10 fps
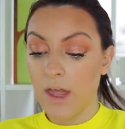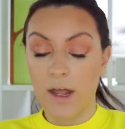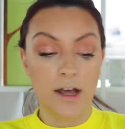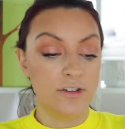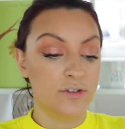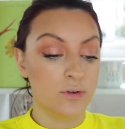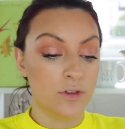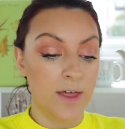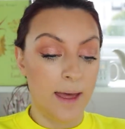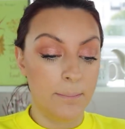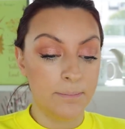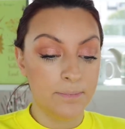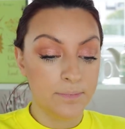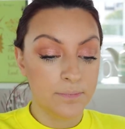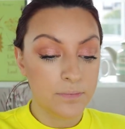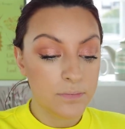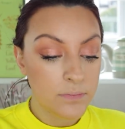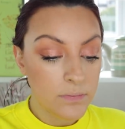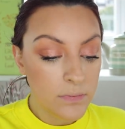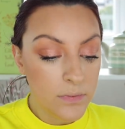And I saw them,
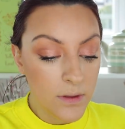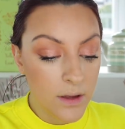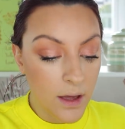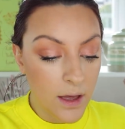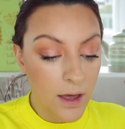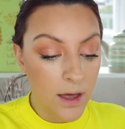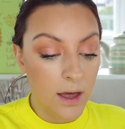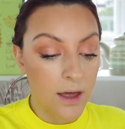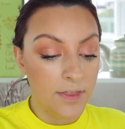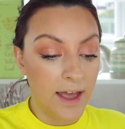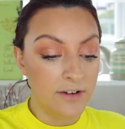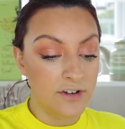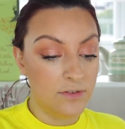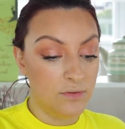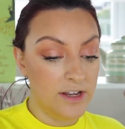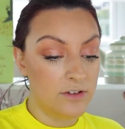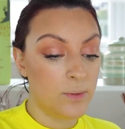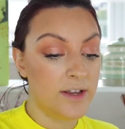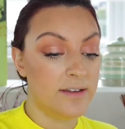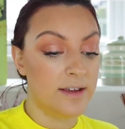uh, they actually
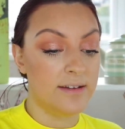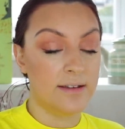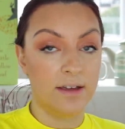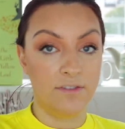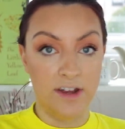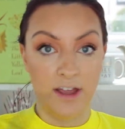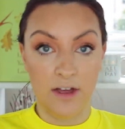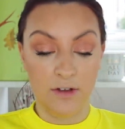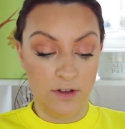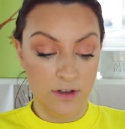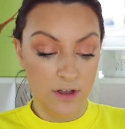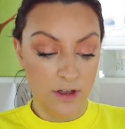retweeted a video